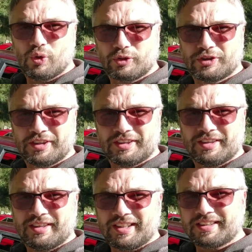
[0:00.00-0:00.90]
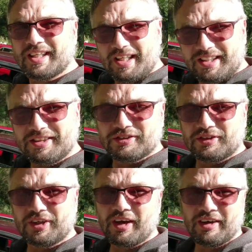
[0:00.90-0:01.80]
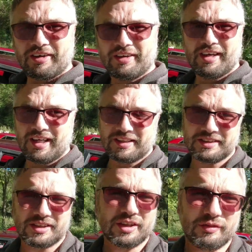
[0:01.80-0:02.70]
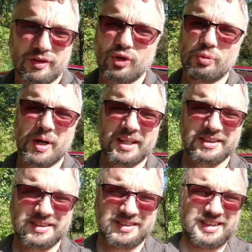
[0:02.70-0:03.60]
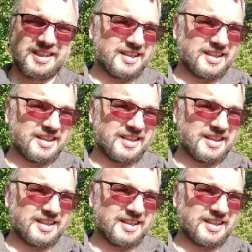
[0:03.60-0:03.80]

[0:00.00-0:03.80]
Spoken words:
water is getting into the car and is in the floor pans.